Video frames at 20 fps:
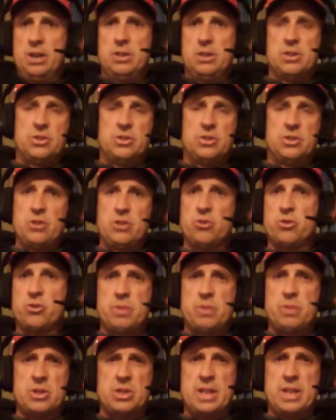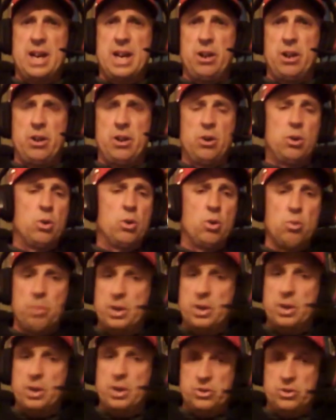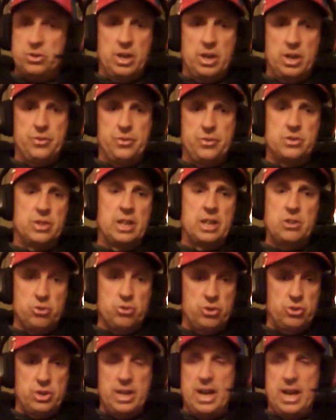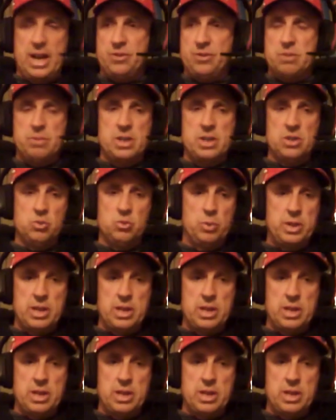The seniors are missing out on a whole bunch of stuff that seniors shouldn't have to miss.